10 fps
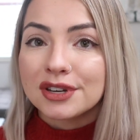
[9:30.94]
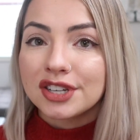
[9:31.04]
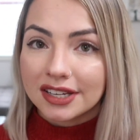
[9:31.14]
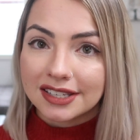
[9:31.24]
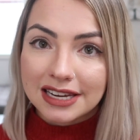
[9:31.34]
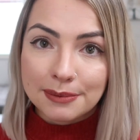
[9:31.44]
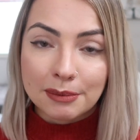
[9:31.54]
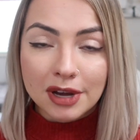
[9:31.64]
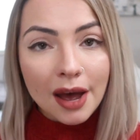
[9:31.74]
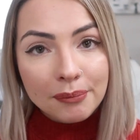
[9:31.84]
just to keep
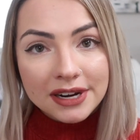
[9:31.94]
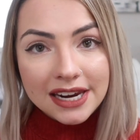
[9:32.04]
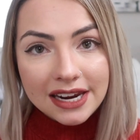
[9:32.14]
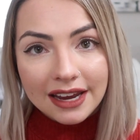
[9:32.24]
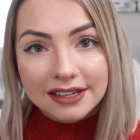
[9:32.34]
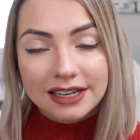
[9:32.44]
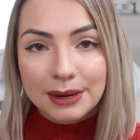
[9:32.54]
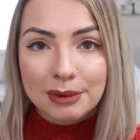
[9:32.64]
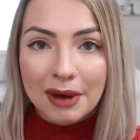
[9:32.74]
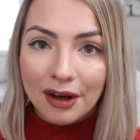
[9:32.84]
them company and to
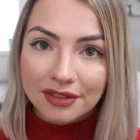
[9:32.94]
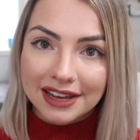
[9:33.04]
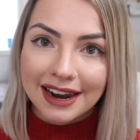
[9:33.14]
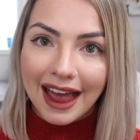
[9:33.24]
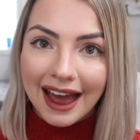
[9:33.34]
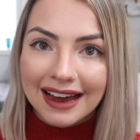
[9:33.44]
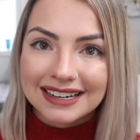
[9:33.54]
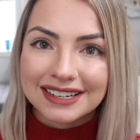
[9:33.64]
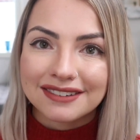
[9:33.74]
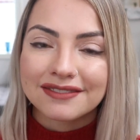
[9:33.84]
keep them healthy and
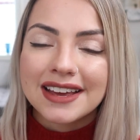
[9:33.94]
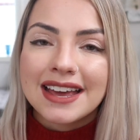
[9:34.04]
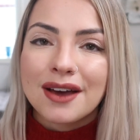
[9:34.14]
active.